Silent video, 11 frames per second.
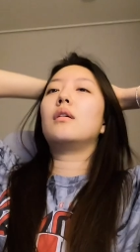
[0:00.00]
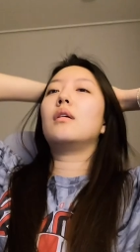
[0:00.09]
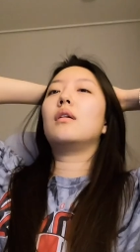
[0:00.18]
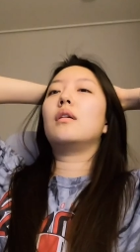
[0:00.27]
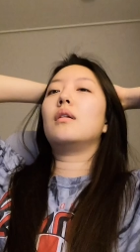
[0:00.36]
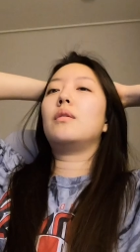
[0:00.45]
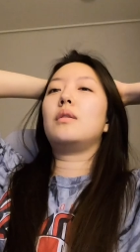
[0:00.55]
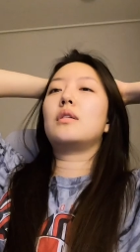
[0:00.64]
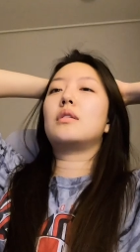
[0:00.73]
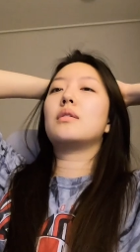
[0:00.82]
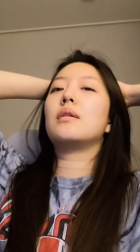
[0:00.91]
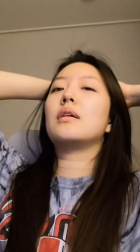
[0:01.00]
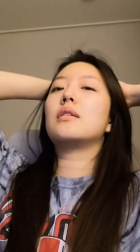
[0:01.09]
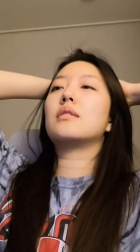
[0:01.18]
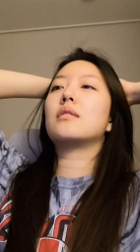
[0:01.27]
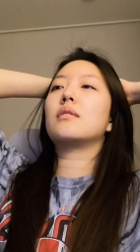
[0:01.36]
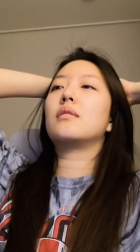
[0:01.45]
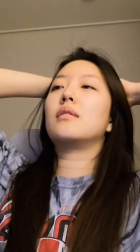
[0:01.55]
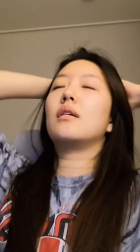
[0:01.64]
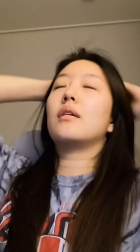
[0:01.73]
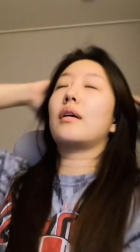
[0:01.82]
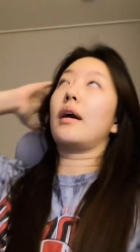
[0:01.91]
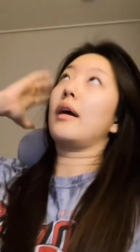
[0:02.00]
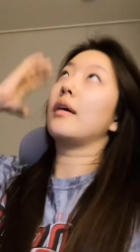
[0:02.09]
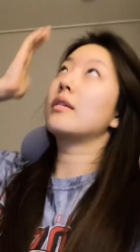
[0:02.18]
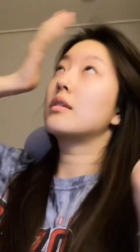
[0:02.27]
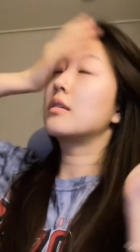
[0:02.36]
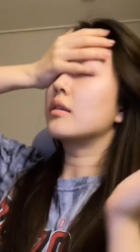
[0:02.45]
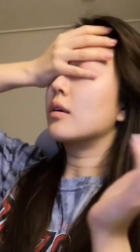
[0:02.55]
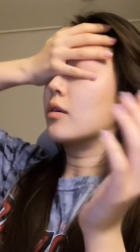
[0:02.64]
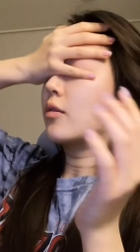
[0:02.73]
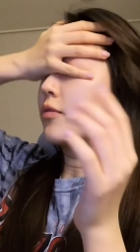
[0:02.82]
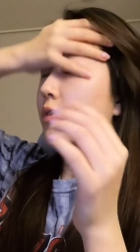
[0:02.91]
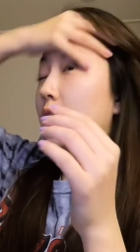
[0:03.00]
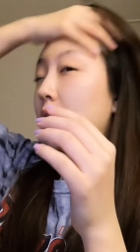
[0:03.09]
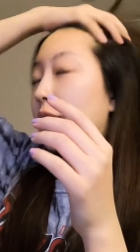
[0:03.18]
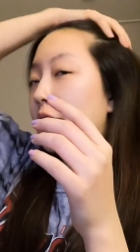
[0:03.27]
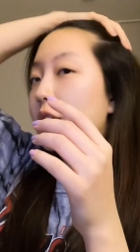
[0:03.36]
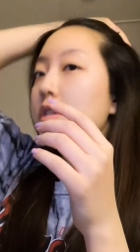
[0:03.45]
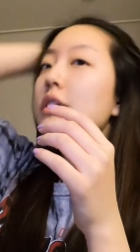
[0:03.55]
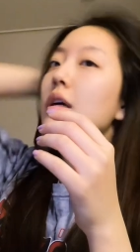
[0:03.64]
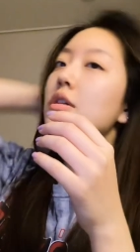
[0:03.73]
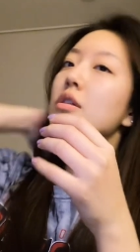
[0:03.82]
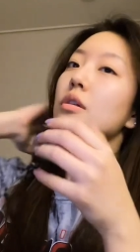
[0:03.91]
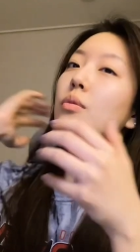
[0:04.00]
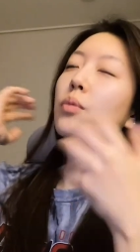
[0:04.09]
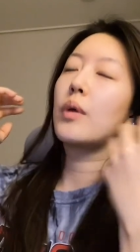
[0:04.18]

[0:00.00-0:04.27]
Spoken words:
Oh, what do I do? Okay, so for the first session,